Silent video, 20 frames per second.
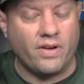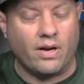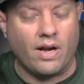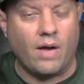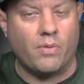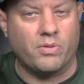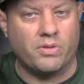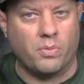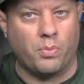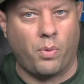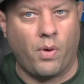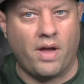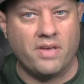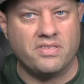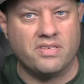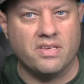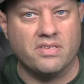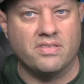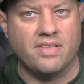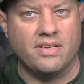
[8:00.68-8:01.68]
out what the
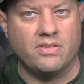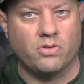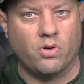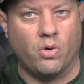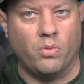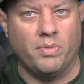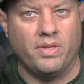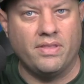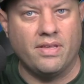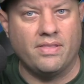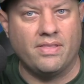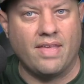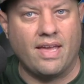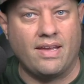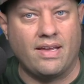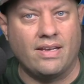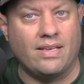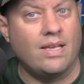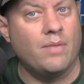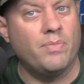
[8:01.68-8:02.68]
price is, they told me that they
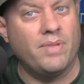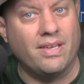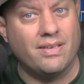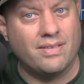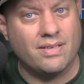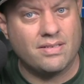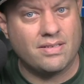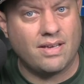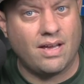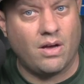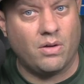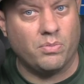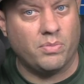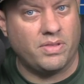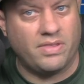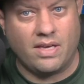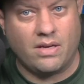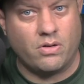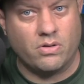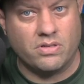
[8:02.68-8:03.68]
could give me a discount, but
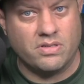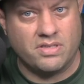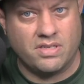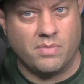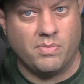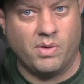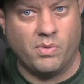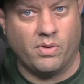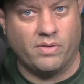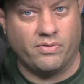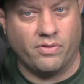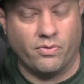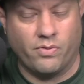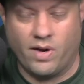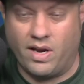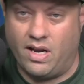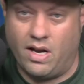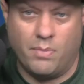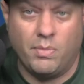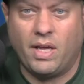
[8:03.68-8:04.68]
they couldn't send me one for
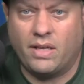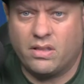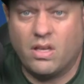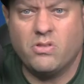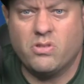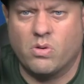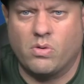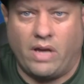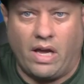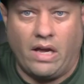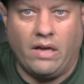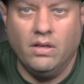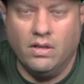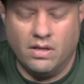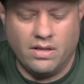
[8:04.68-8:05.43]
free. And I'm like, "That's okay.